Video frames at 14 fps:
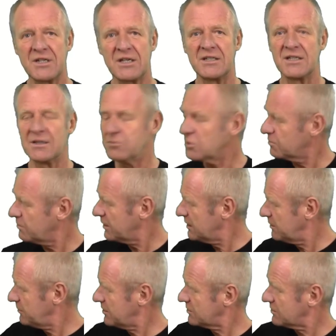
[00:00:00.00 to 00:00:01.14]
The only way to
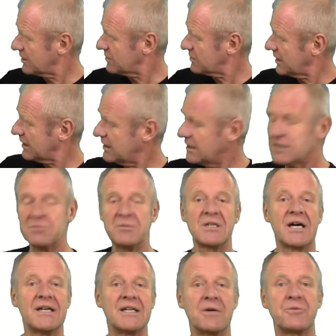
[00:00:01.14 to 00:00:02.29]
get it done is to
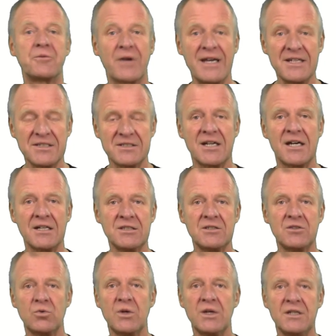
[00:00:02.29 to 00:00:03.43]
run a milling
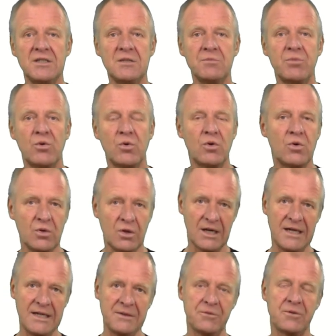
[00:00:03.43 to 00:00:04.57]
assembly into the
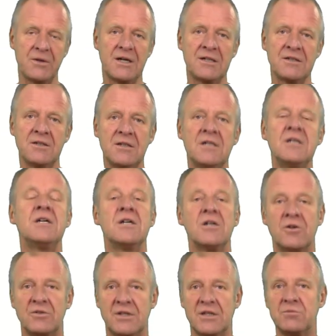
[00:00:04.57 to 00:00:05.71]
borehole
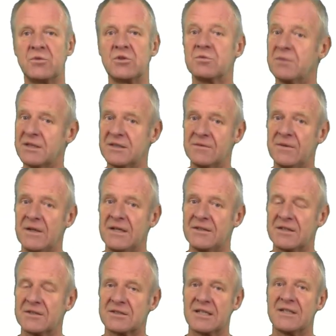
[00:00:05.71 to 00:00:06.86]
and mill away the whole
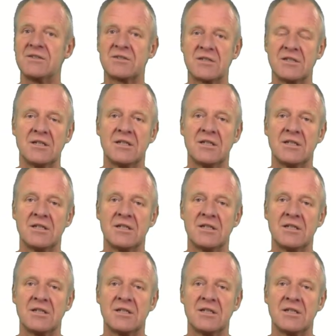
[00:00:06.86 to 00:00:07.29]
structure